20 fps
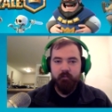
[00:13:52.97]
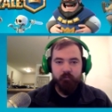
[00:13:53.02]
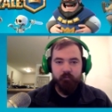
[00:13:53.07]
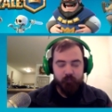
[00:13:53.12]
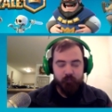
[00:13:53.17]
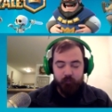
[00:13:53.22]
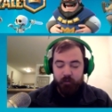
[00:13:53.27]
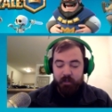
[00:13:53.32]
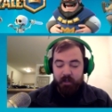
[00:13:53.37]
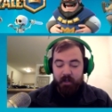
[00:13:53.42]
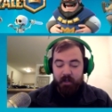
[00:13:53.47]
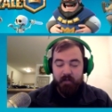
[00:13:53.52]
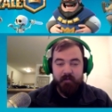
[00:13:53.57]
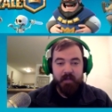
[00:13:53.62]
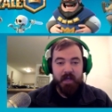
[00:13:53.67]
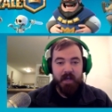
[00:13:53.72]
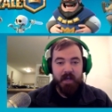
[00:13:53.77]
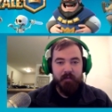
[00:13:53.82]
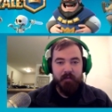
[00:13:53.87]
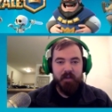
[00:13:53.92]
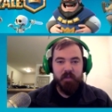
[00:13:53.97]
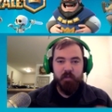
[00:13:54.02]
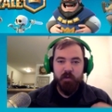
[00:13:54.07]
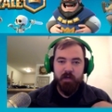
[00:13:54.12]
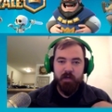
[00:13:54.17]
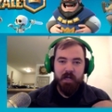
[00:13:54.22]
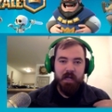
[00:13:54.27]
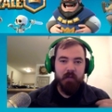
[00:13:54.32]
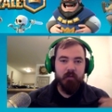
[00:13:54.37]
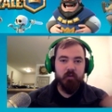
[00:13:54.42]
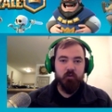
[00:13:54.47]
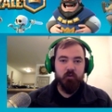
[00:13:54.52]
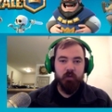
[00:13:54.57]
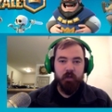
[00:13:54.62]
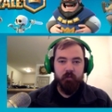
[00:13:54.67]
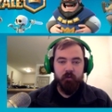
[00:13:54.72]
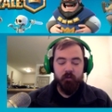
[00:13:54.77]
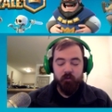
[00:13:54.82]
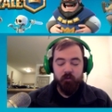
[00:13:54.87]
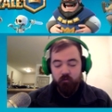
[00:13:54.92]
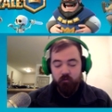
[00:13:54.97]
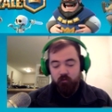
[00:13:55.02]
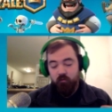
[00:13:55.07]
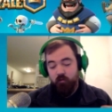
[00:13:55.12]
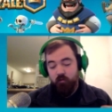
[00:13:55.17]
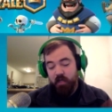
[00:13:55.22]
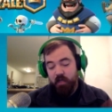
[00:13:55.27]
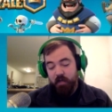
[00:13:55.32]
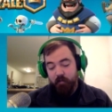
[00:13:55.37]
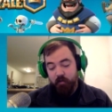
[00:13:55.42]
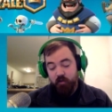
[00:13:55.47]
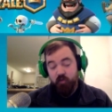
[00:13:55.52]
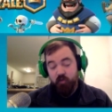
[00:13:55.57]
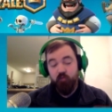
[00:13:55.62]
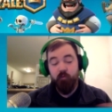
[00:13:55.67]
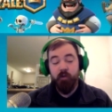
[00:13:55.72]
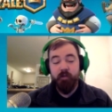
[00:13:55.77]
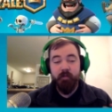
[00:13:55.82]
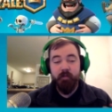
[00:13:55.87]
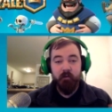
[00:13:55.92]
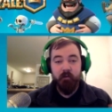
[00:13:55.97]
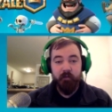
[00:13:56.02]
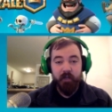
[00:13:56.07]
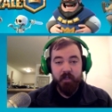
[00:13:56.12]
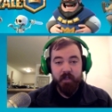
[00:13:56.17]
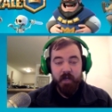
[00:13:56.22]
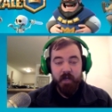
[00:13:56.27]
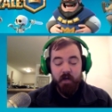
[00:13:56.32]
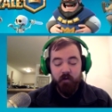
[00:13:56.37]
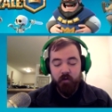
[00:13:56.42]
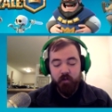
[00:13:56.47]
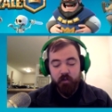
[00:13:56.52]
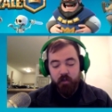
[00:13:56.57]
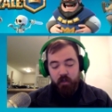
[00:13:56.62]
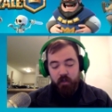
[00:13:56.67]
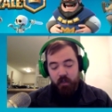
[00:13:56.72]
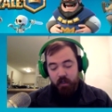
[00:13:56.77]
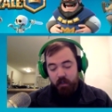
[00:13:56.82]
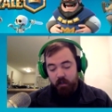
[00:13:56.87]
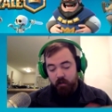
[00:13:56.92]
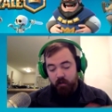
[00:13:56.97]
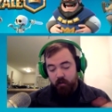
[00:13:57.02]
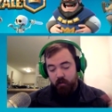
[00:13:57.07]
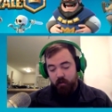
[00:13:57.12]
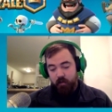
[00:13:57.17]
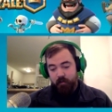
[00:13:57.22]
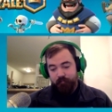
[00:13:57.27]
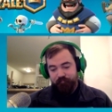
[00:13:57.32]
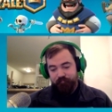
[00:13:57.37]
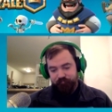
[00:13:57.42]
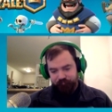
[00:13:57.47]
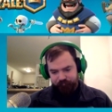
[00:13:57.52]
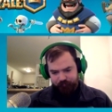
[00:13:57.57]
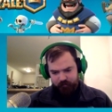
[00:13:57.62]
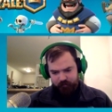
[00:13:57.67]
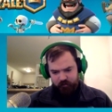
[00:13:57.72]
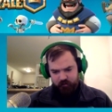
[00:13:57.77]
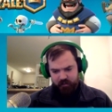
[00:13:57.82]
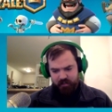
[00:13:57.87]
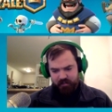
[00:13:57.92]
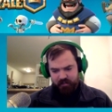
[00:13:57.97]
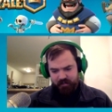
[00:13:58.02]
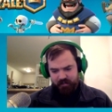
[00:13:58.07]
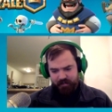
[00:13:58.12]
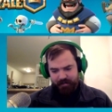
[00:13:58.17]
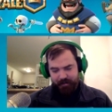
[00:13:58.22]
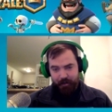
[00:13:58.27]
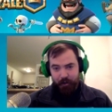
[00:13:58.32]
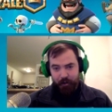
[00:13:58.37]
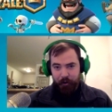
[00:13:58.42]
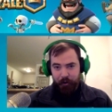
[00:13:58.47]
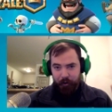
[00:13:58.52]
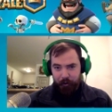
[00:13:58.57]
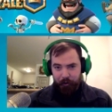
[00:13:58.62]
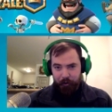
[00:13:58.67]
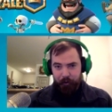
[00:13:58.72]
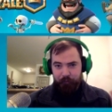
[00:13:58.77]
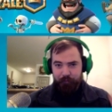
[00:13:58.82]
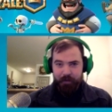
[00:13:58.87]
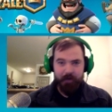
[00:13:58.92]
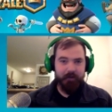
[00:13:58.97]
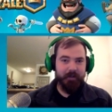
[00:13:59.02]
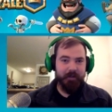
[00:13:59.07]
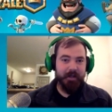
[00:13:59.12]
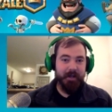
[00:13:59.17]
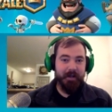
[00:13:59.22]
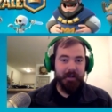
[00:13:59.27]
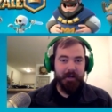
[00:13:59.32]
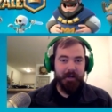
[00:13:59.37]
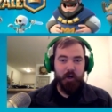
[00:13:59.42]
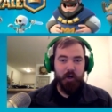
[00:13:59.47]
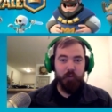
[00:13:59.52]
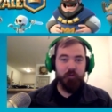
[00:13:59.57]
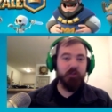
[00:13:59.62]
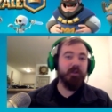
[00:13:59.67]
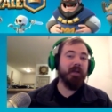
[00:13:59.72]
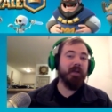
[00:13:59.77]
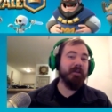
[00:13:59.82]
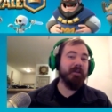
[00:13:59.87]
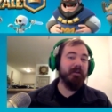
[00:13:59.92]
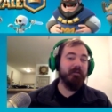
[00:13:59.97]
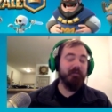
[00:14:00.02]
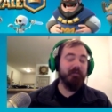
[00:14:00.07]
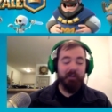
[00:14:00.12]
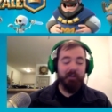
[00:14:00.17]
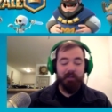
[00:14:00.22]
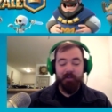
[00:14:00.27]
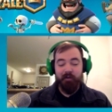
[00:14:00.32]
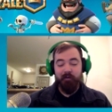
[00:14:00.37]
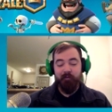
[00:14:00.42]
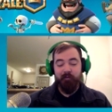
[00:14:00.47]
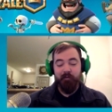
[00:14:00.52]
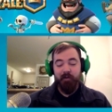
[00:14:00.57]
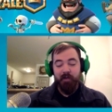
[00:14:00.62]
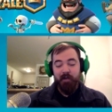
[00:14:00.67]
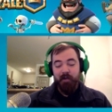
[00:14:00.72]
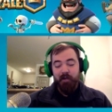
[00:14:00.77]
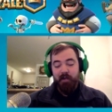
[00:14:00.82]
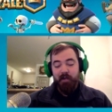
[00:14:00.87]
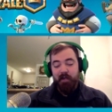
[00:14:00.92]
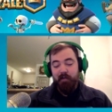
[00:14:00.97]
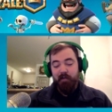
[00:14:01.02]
went against that, and my Spirit Goblins were able to do the damage as well as my arena towers. So that's the all-rare deck. I hope you liked that video. If